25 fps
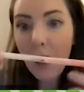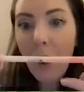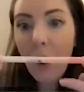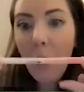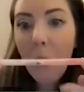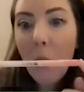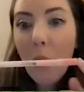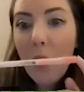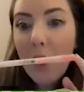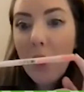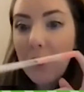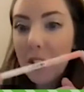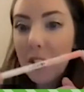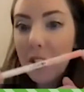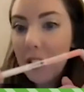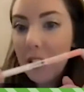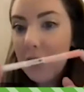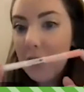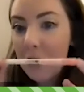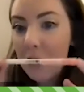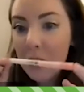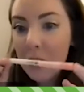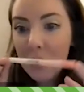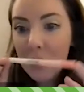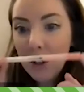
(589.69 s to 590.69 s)
And what other
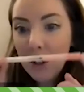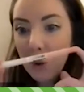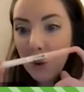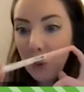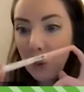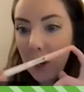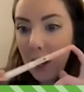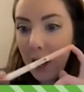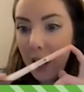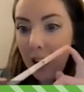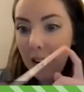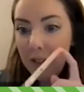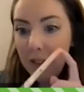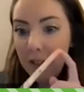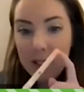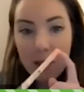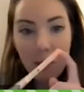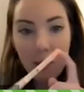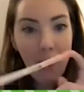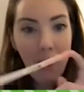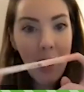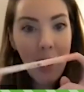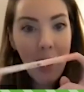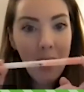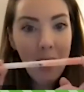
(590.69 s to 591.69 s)
uses could we have as a
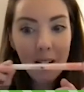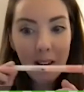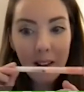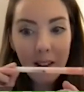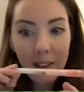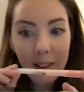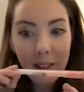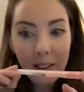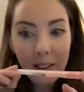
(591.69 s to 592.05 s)
pen?